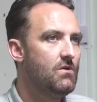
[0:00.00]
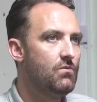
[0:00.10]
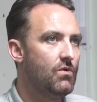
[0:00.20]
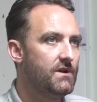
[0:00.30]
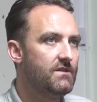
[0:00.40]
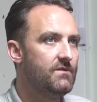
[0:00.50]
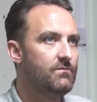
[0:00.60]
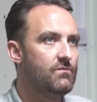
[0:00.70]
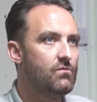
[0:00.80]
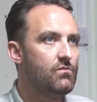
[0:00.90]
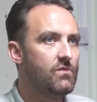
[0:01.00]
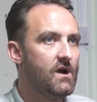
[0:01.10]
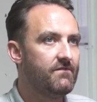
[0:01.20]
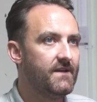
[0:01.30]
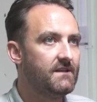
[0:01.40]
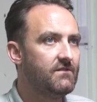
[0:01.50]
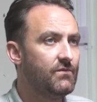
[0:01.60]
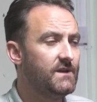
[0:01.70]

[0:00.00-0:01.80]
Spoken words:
One of the effective